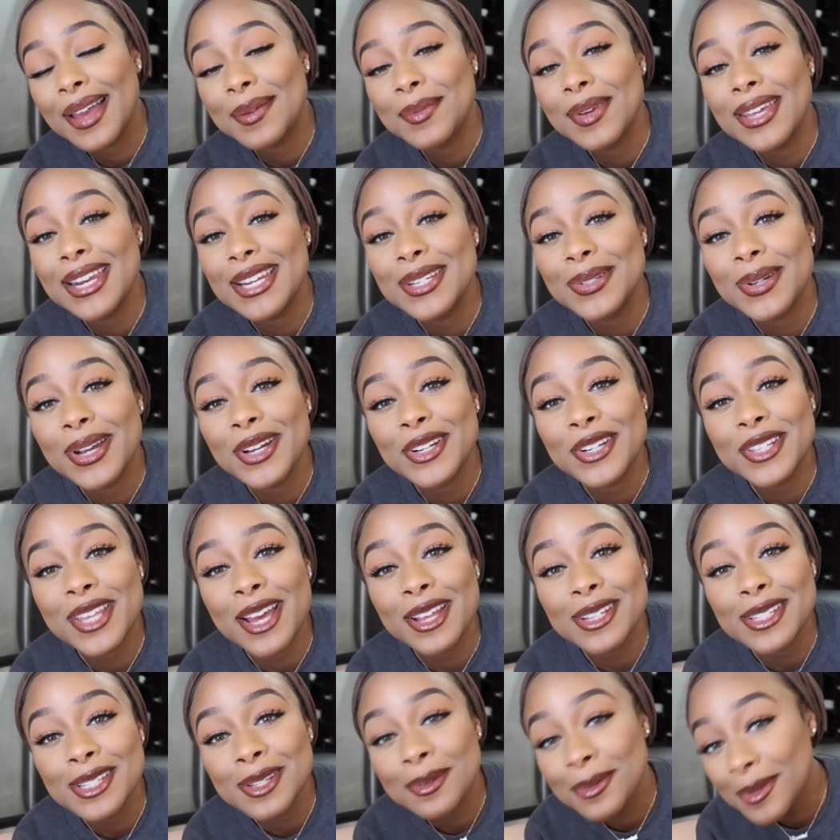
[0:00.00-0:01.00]
I made it to
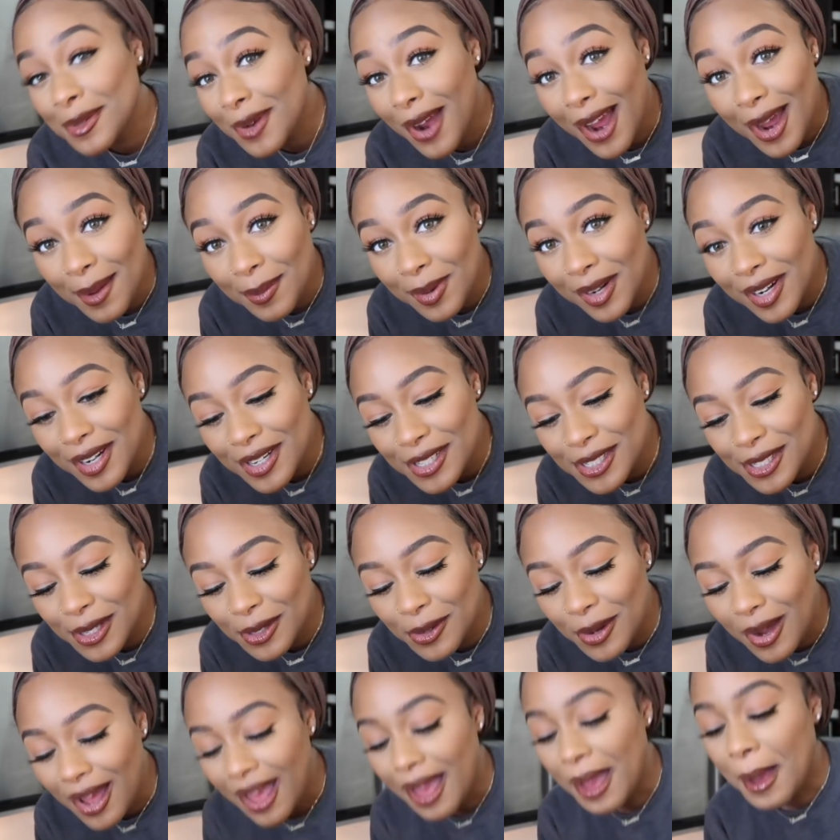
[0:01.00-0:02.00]
100,000 subscribers.
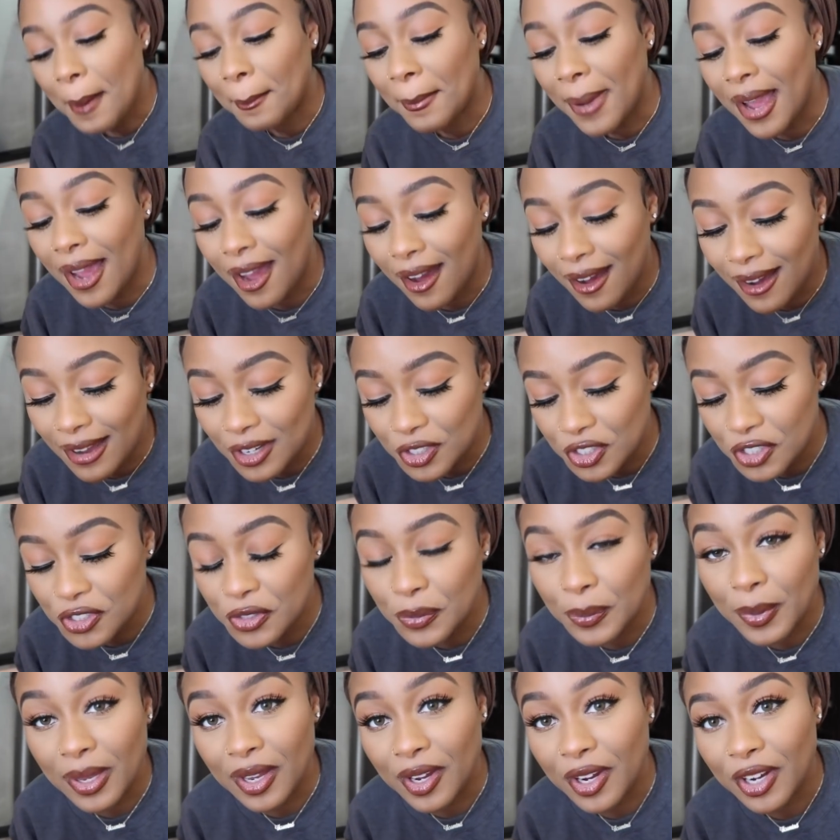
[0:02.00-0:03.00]
So my aunt, she's
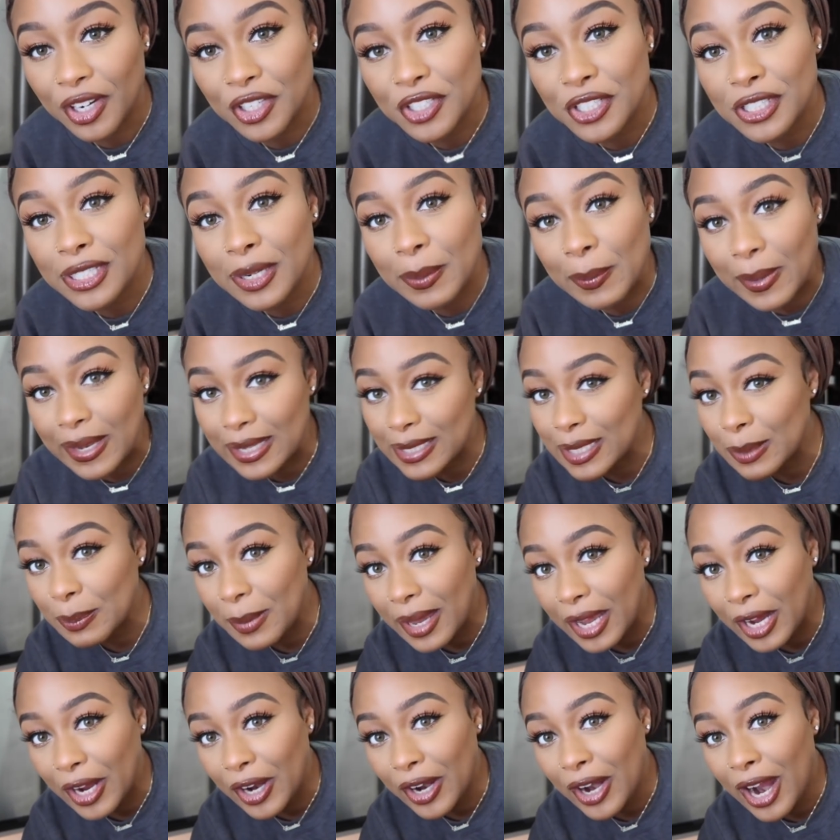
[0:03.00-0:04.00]
a baker. She's an amazing
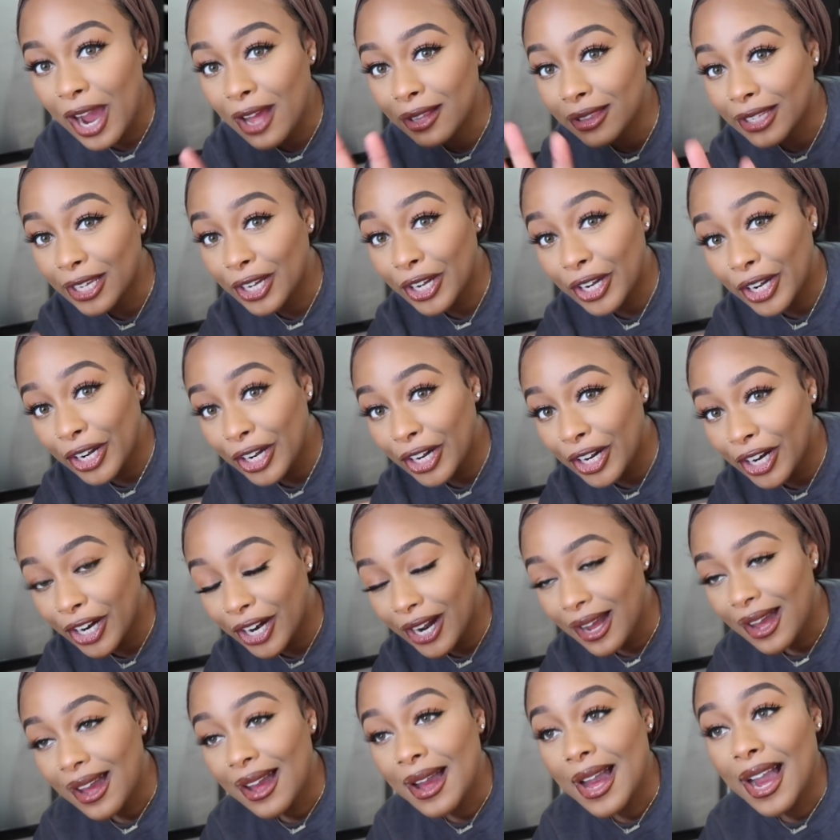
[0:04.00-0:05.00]
baker. I'll link
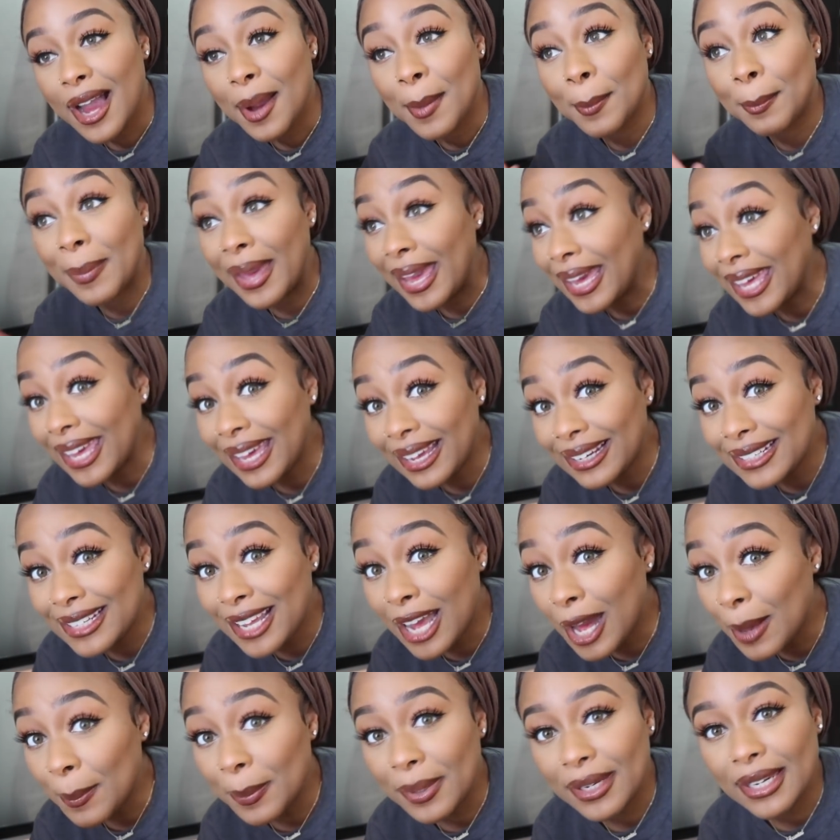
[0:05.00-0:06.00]
her
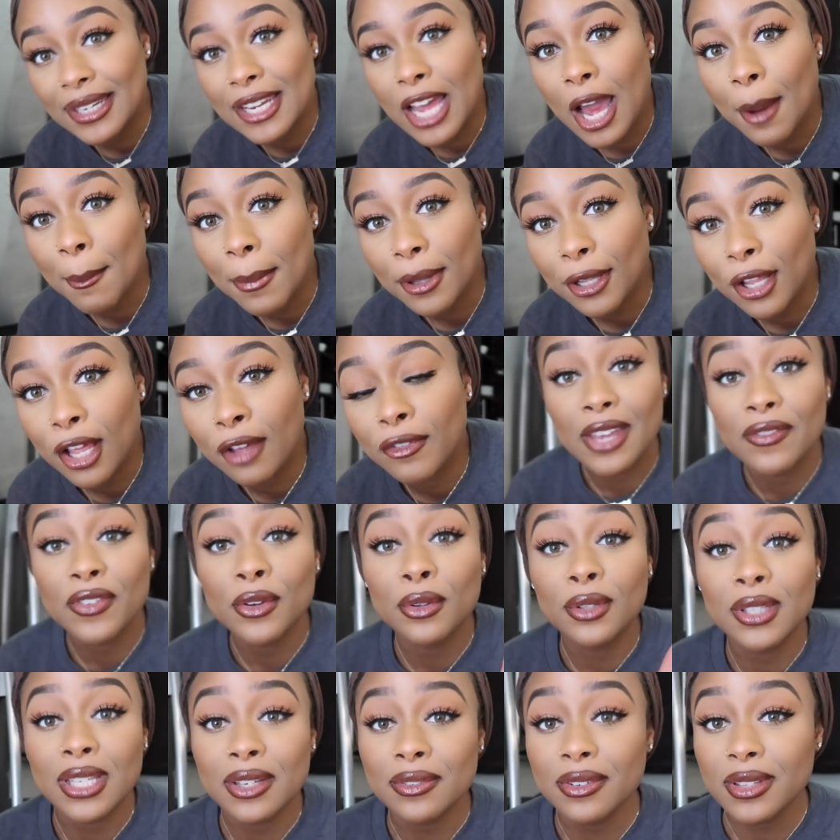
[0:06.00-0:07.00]
baking company down below. If
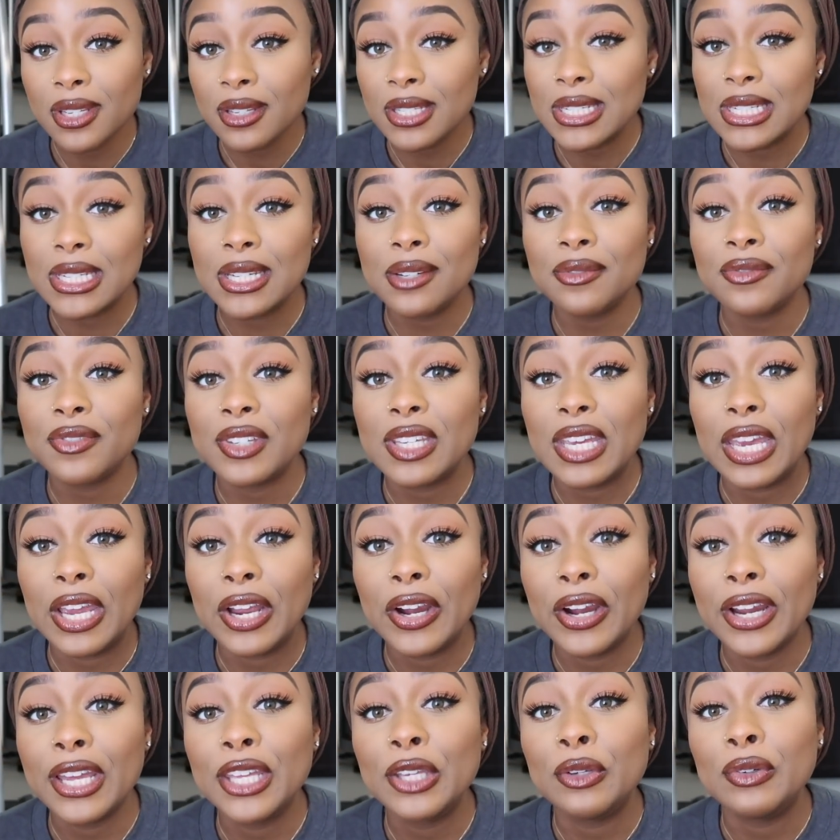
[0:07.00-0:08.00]
you live in the DMV
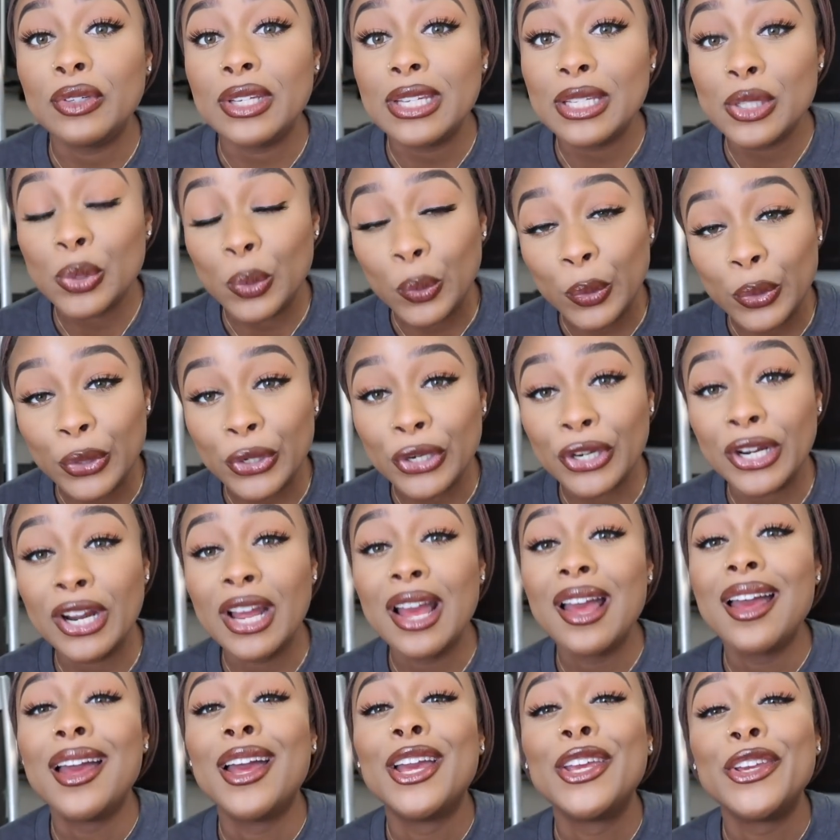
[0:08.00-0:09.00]
area, you need to
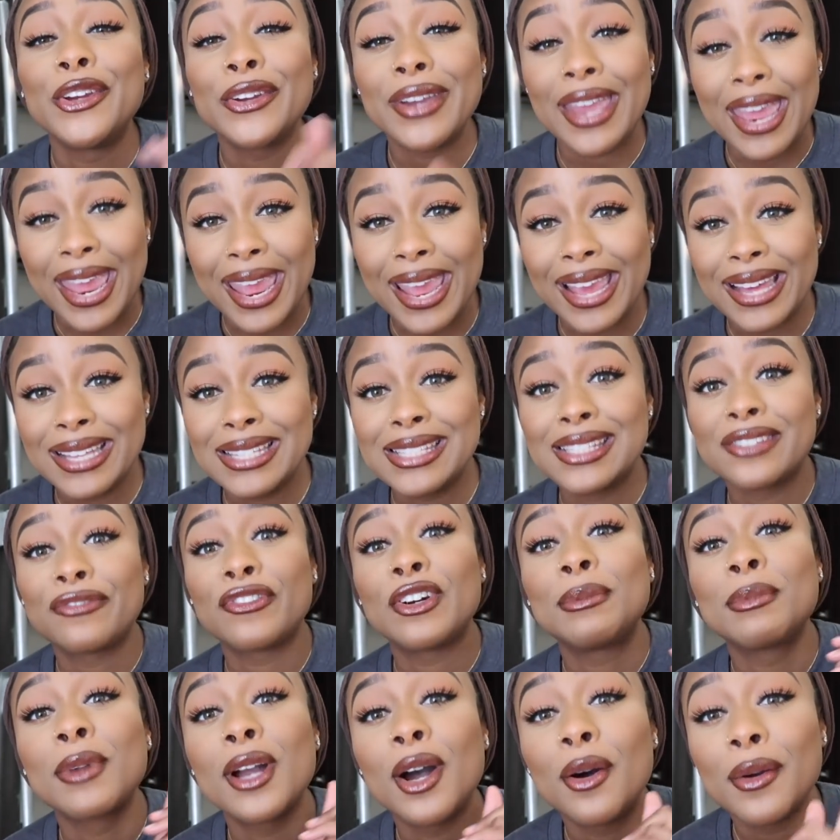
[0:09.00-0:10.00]
order your cakes
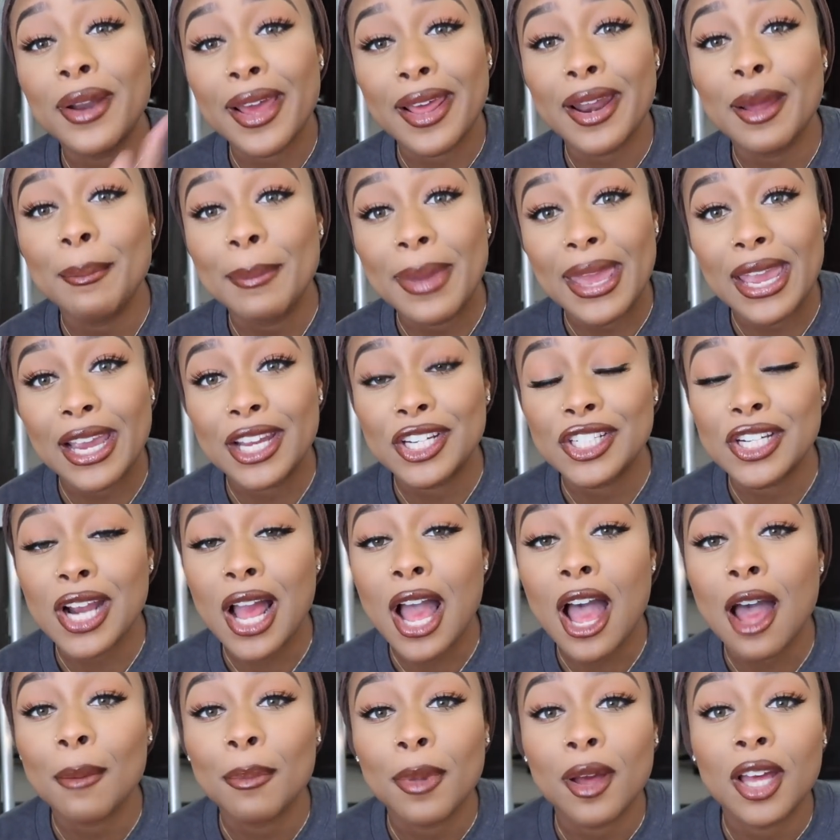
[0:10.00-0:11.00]
from Codetta Bake
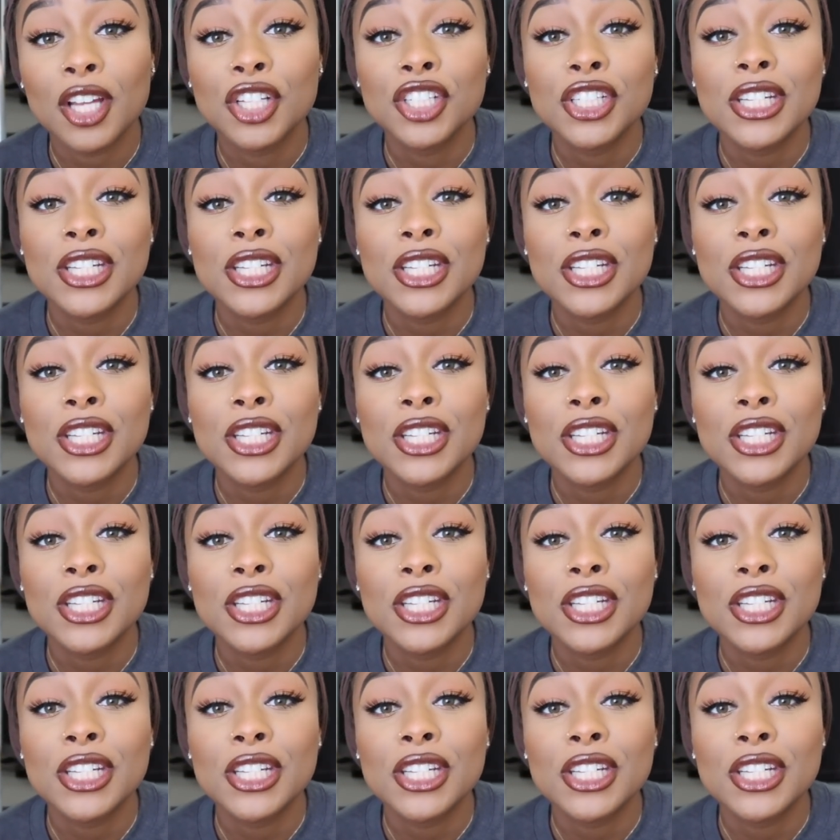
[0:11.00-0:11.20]
Shop.